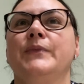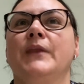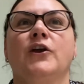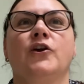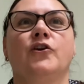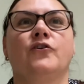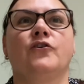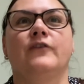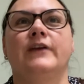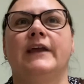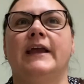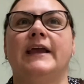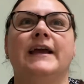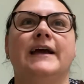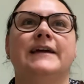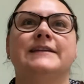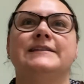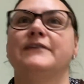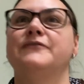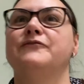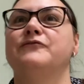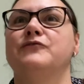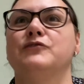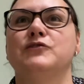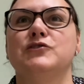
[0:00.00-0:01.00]
create a
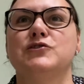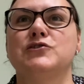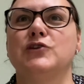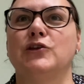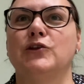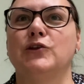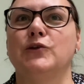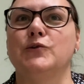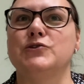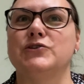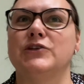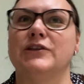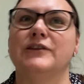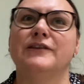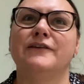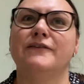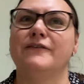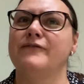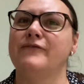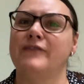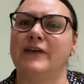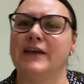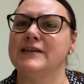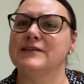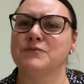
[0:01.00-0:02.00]
different solution
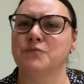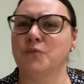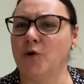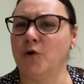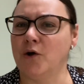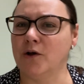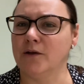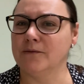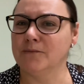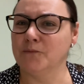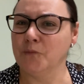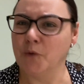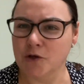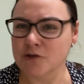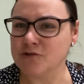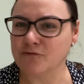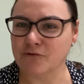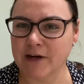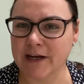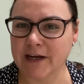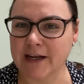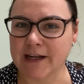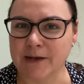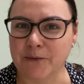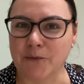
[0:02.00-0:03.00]
that fits what's
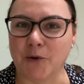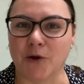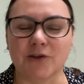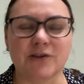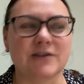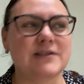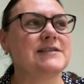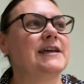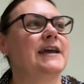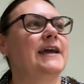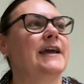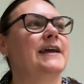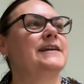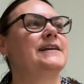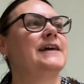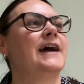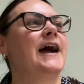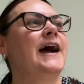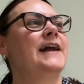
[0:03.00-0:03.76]
really wanted.